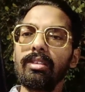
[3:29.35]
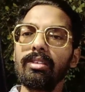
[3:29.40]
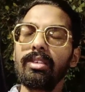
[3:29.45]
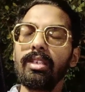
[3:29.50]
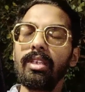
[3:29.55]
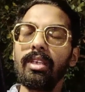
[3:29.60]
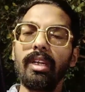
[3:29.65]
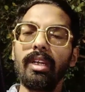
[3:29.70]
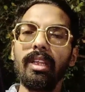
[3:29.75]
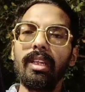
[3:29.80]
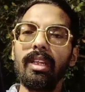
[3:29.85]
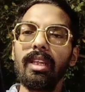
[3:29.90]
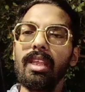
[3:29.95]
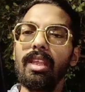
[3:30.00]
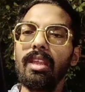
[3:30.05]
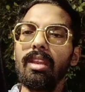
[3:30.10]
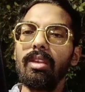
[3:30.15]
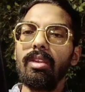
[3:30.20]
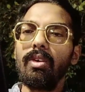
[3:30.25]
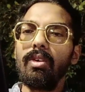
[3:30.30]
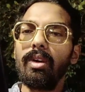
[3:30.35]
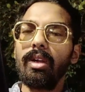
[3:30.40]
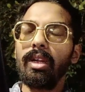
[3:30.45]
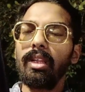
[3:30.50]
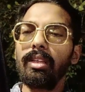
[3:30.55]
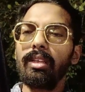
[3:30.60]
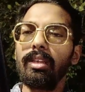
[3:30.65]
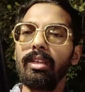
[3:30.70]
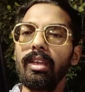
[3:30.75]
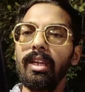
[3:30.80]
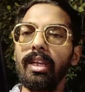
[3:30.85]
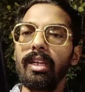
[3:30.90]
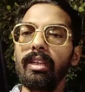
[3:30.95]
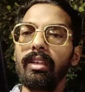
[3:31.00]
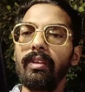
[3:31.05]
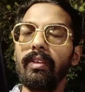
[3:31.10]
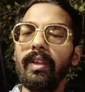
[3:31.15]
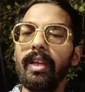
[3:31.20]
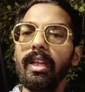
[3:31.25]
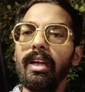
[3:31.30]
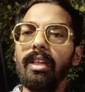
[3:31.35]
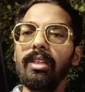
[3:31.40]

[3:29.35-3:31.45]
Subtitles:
certainly not that great.